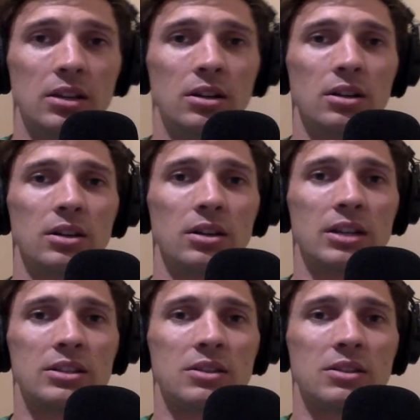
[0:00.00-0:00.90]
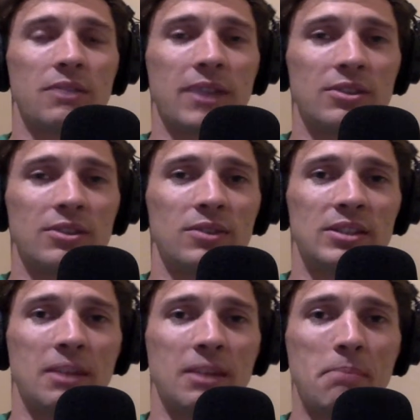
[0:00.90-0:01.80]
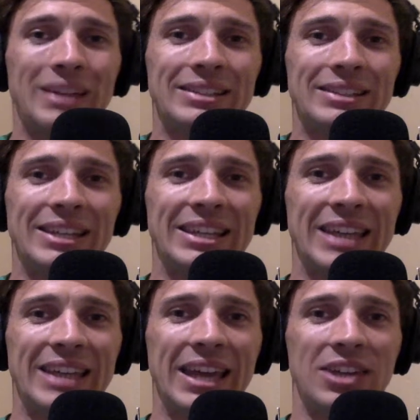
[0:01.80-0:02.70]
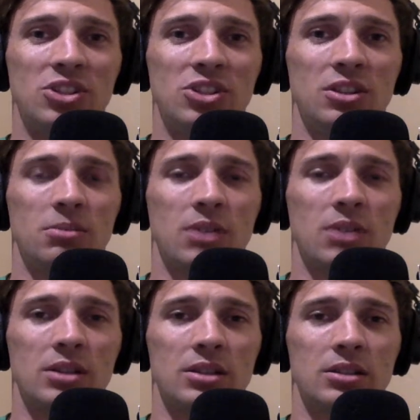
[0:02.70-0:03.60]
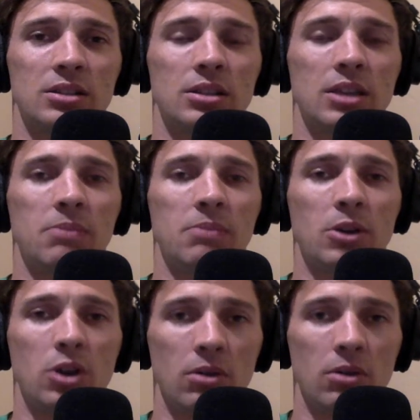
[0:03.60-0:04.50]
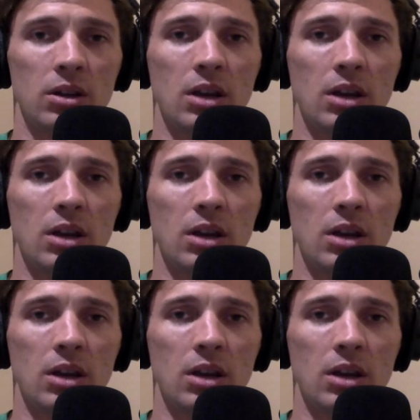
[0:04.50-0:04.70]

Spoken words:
It's the fact that you have to stay mentally engaged in the process to keep it going.